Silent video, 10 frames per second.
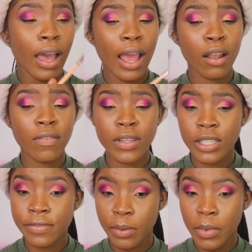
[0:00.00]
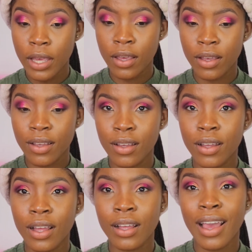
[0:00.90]
I love this for me.
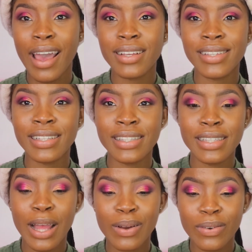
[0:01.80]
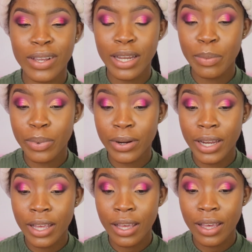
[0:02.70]
Guys, isn't that really
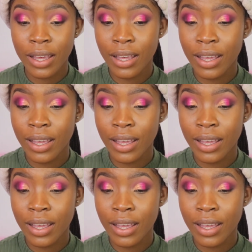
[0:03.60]
pretty?